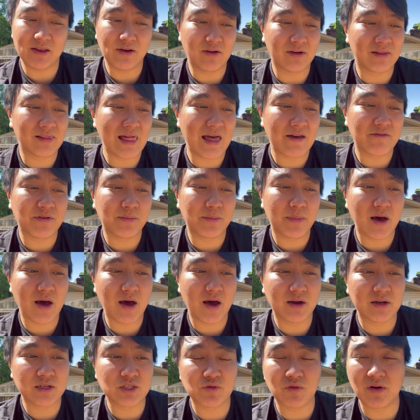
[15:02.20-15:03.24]
You know,
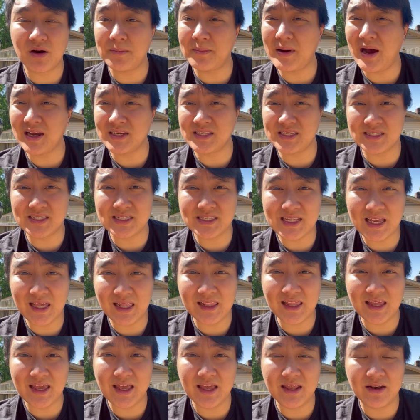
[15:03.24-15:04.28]
Clavamox or
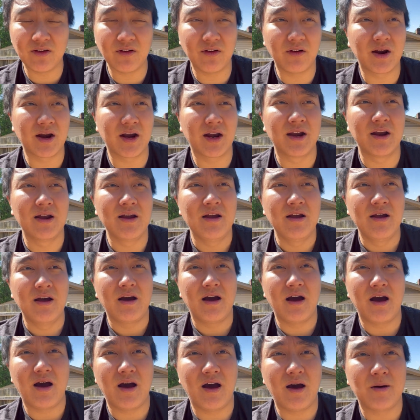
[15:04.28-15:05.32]
amoxicillin, or,
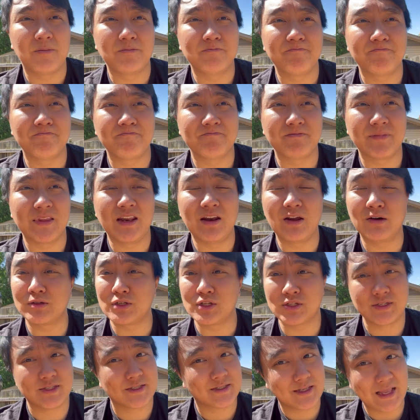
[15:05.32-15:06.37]
you know,
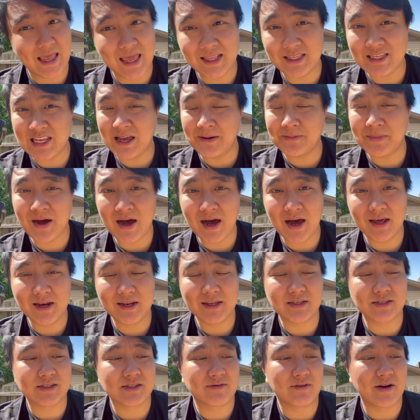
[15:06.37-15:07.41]
just
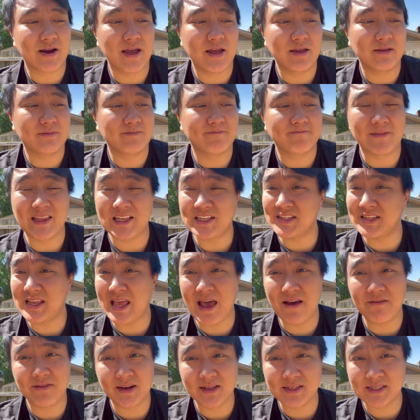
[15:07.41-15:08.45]
antibiotics, right? Just
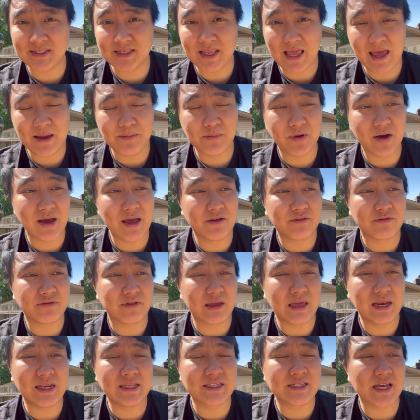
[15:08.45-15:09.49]
have it on standby. If
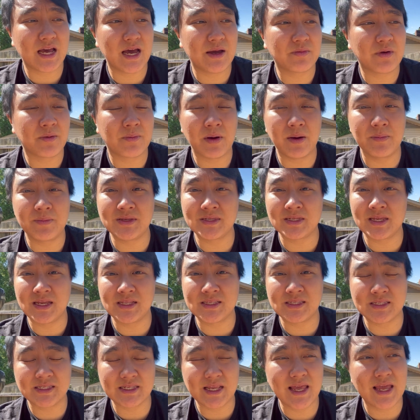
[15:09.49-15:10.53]
anytime your puppies
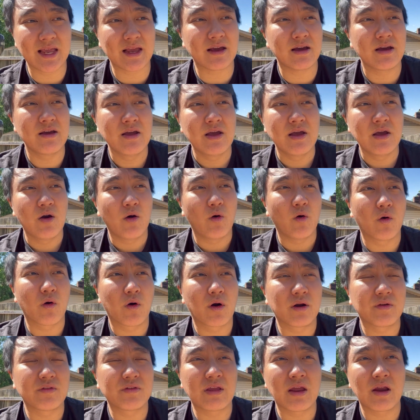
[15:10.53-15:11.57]
get sick,
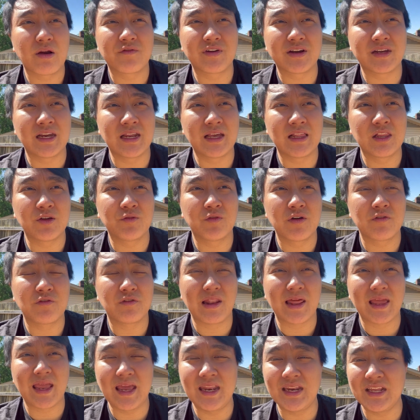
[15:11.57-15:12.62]
or you're ever dealing with
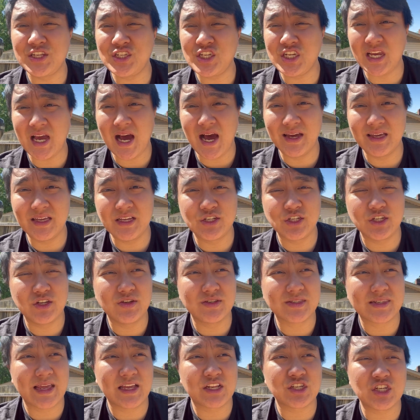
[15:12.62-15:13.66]
like any GI
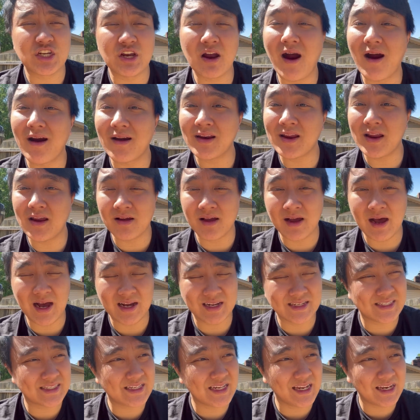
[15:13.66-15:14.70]
issues like Giardia or
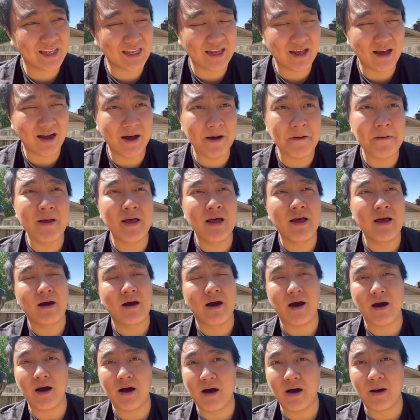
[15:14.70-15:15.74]
Coccidia,
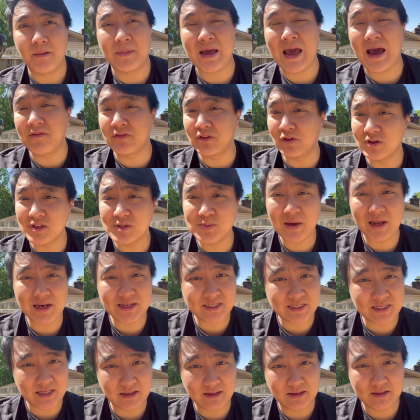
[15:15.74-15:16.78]
have those
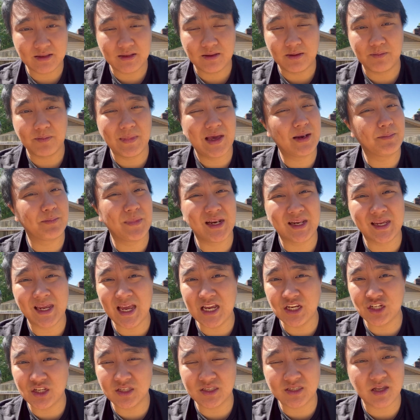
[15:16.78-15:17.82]

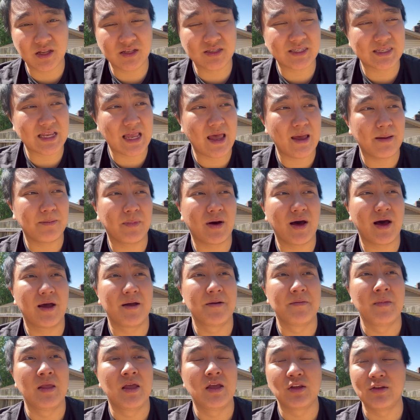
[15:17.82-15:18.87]
medications on standby.
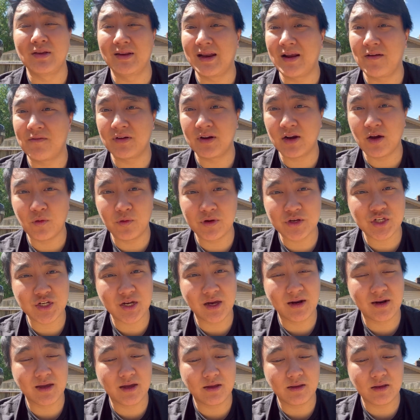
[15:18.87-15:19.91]
You never know what
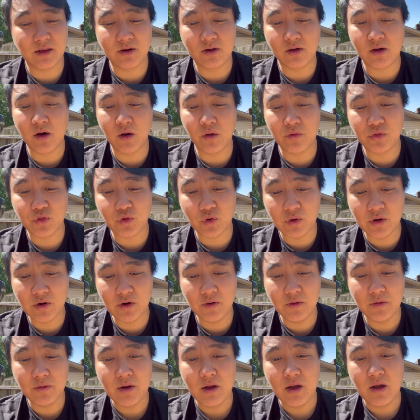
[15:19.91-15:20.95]
you're gonna, you know, go
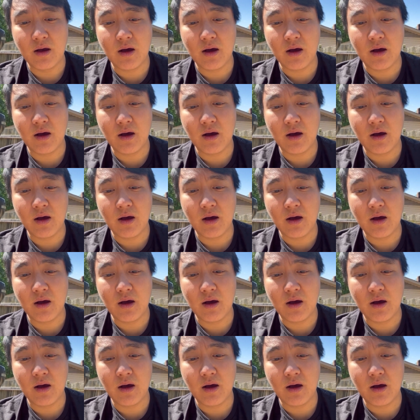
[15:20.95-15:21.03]
through.